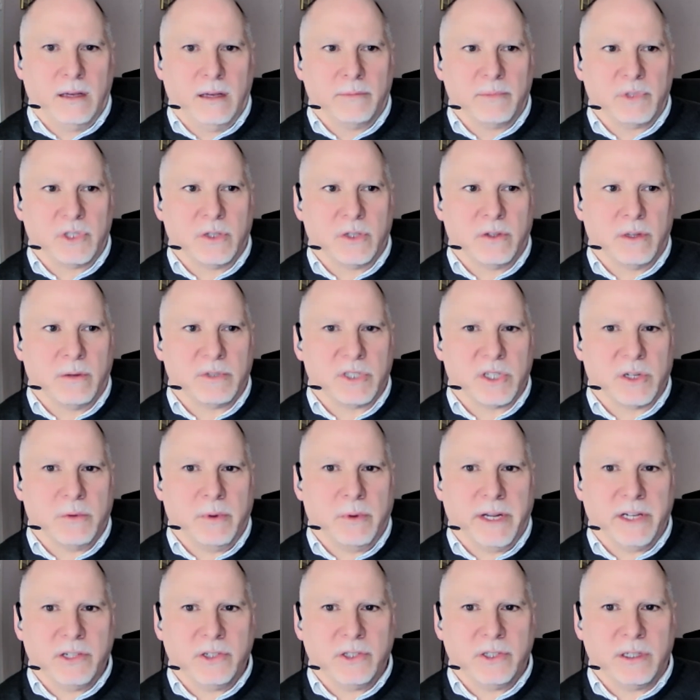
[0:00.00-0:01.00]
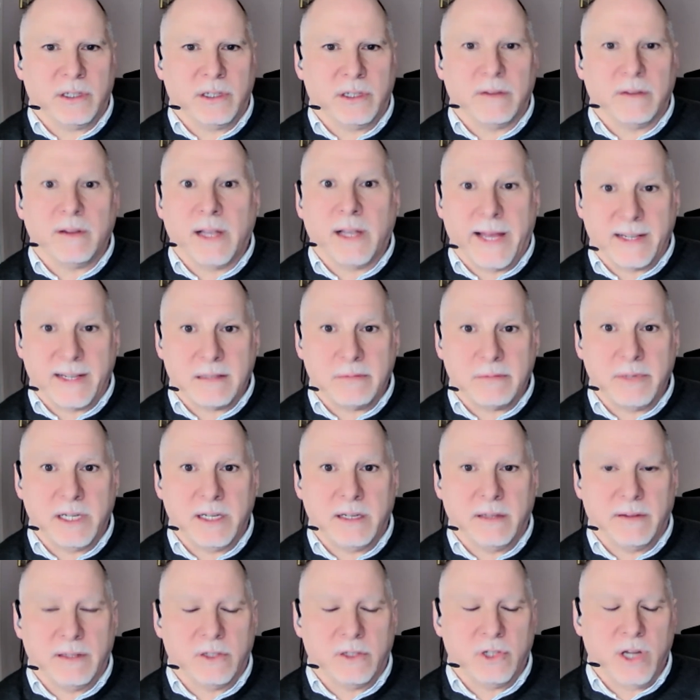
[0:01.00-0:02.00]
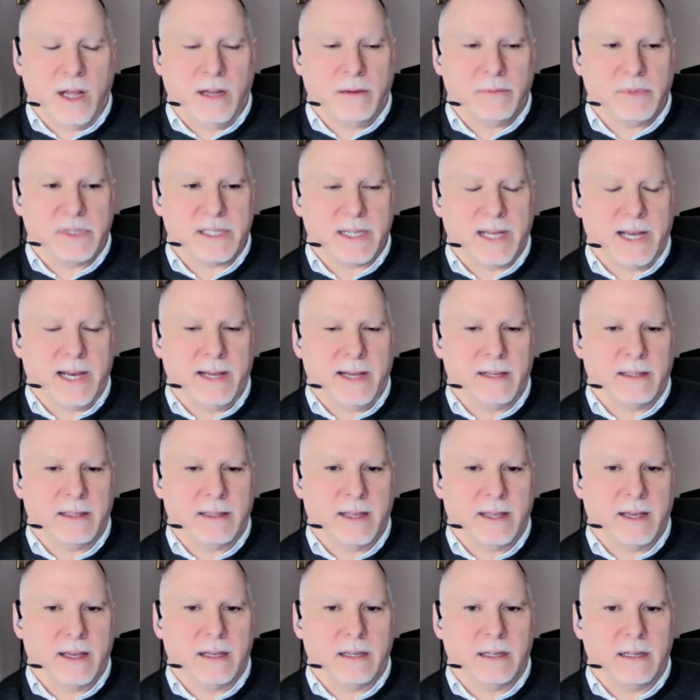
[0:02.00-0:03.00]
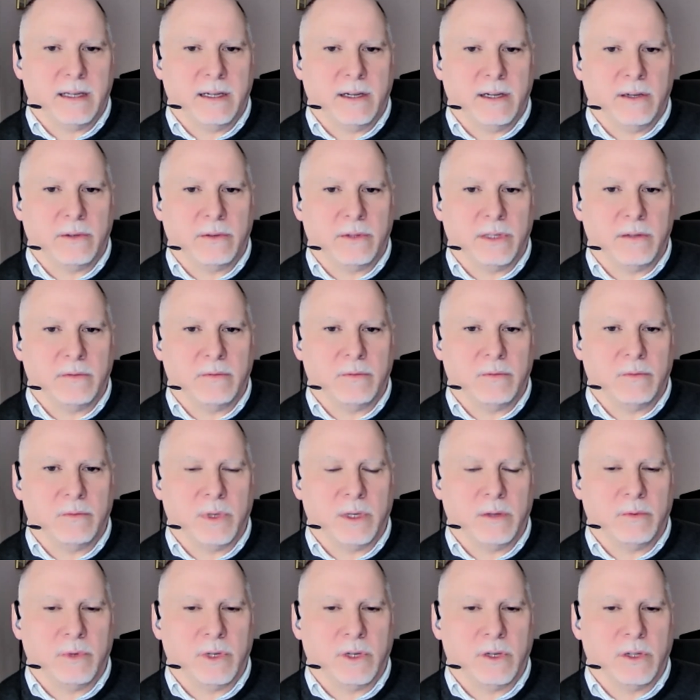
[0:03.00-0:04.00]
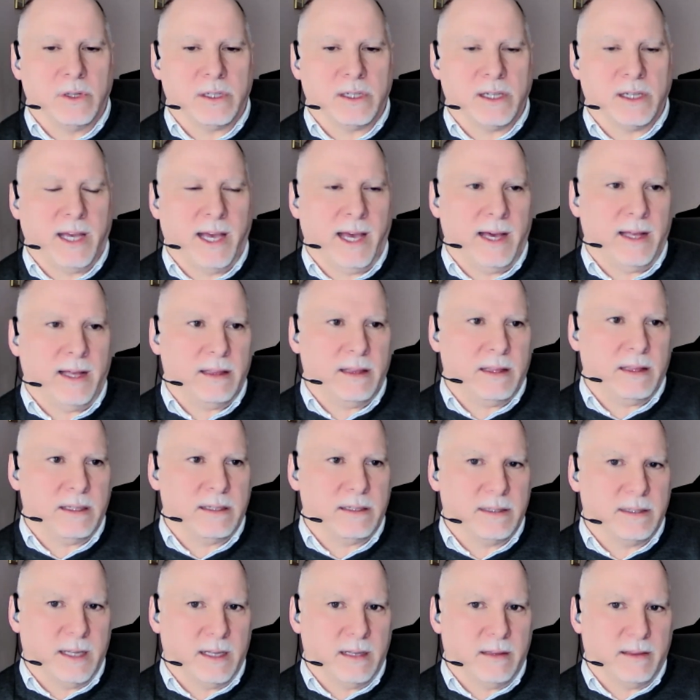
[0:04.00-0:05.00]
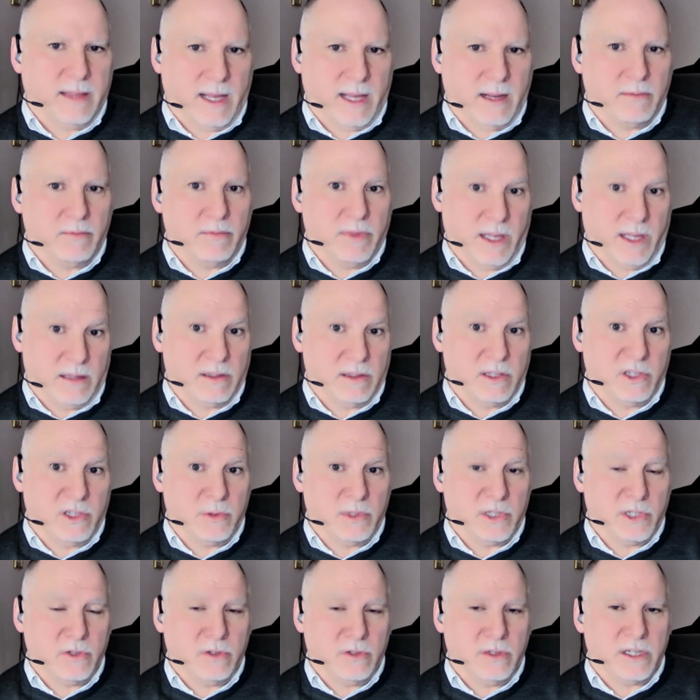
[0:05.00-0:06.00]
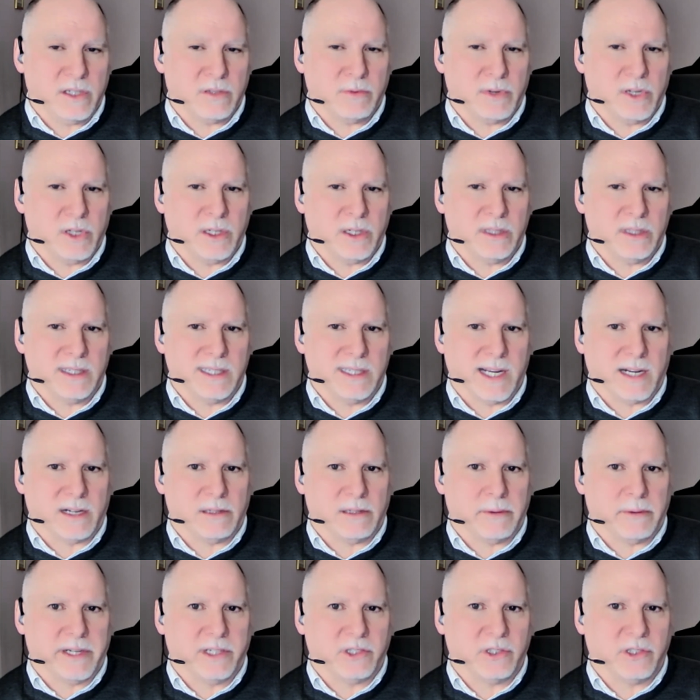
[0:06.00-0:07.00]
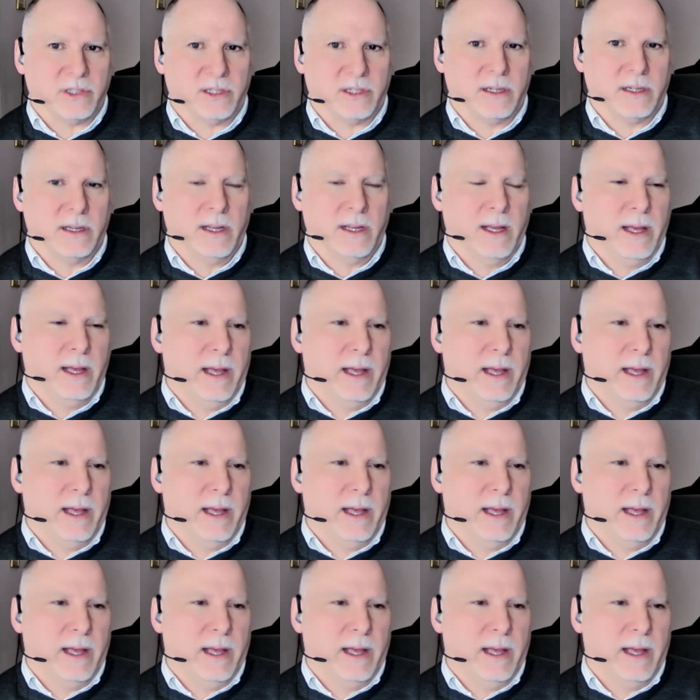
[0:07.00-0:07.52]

So there was a question on the last meeting that John was at that, you know, that we would look at, that the two attorneys would look at the declaration